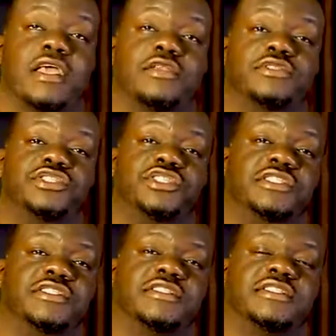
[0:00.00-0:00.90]
you know,
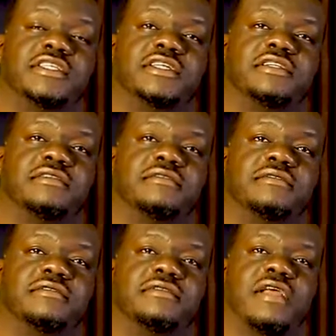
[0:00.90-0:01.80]
Jesus said,
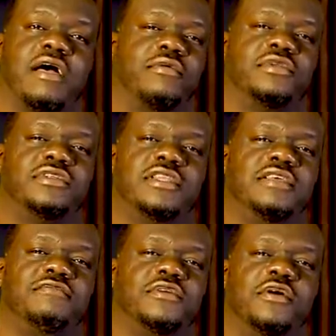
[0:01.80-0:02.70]
I will not
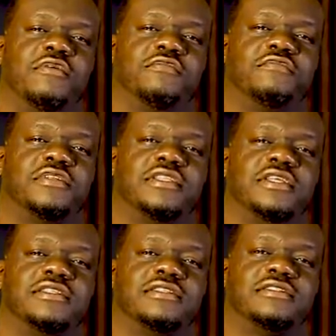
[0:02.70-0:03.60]
leave you
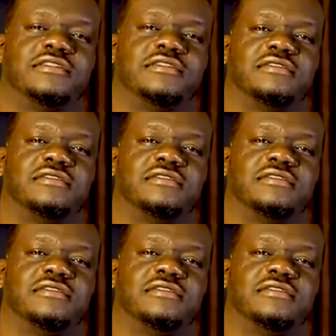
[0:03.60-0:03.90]
comfortless.